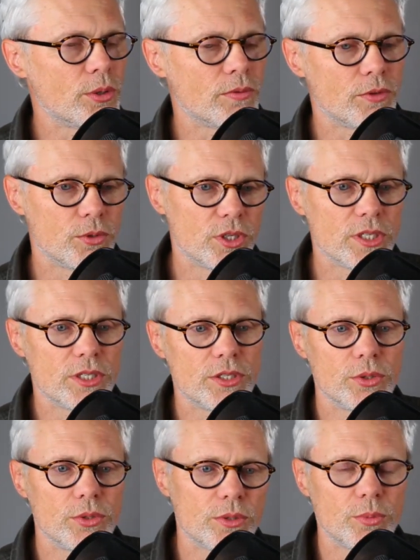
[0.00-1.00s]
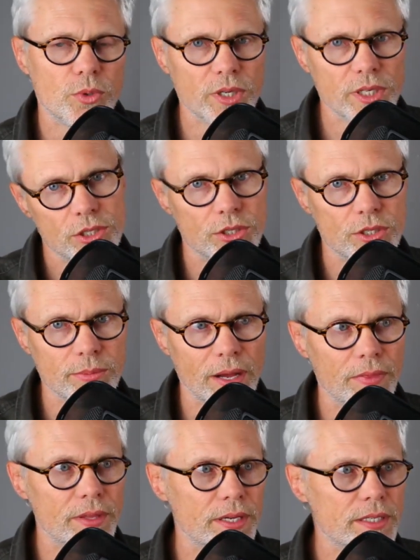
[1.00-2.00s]
if you just do some research
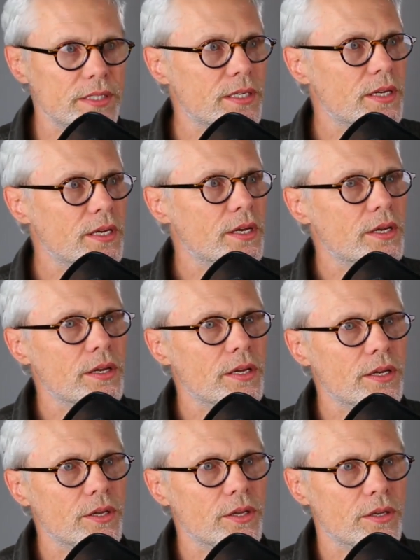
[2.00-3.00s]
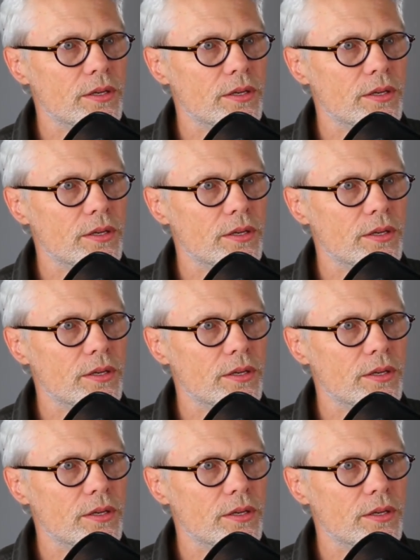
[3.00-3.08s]
about this and